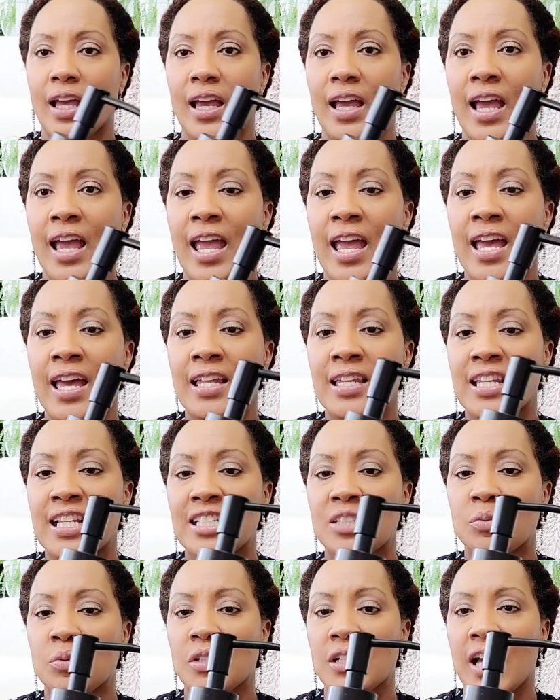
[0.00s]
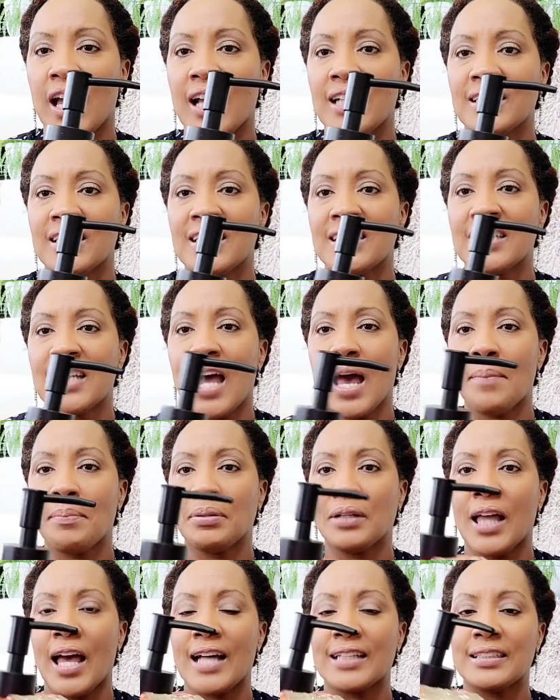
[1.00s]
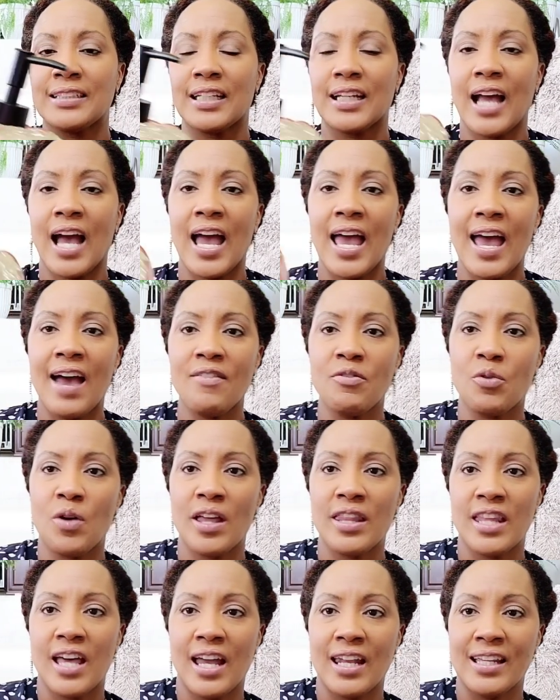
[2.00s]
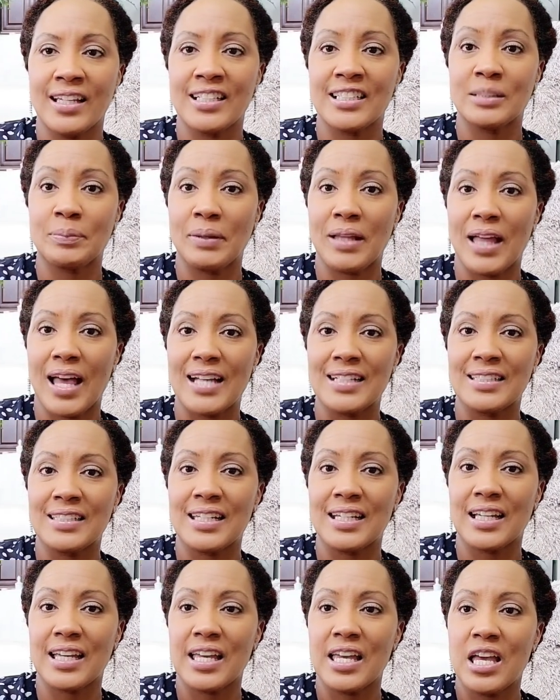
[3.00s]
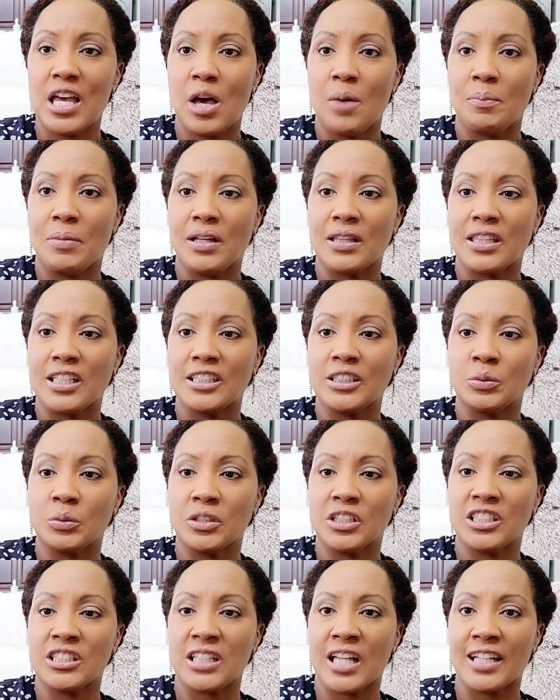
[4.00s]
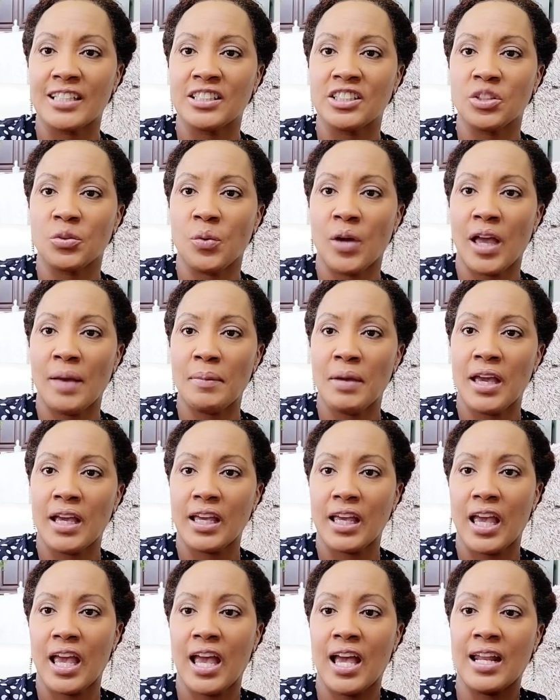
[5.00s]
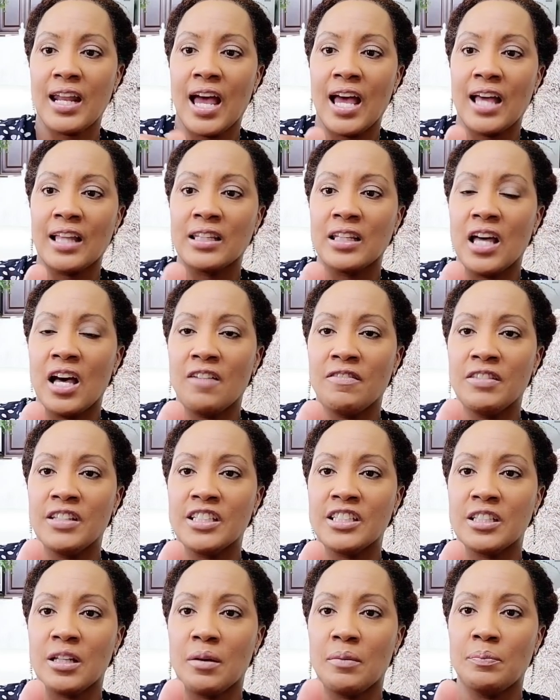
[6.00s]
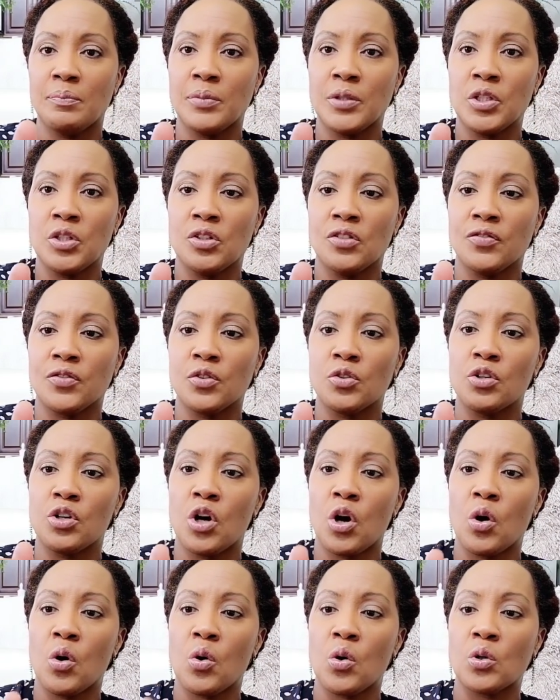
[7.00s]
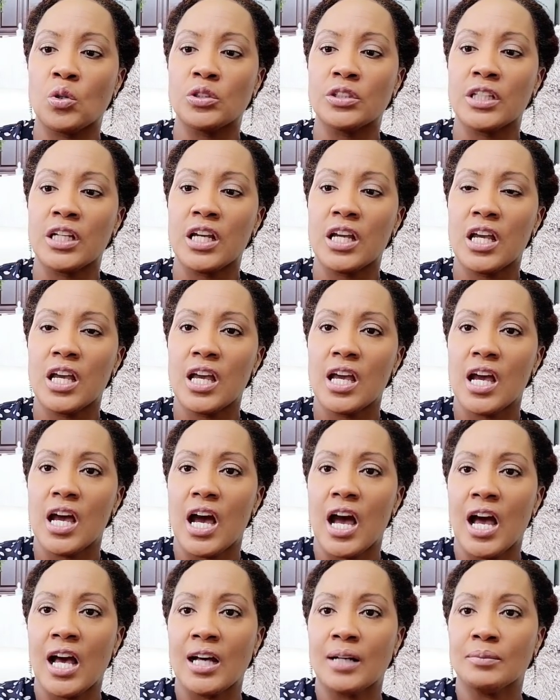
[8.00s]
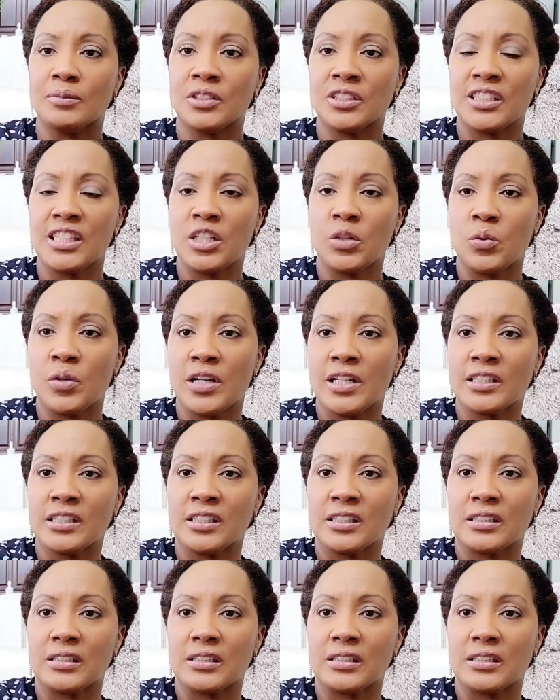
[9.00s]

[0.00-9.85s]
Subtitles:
And this one, guys, is not plastic. I have one that is plastic, but this one is like ceramic. And I love this beautiful gold sequence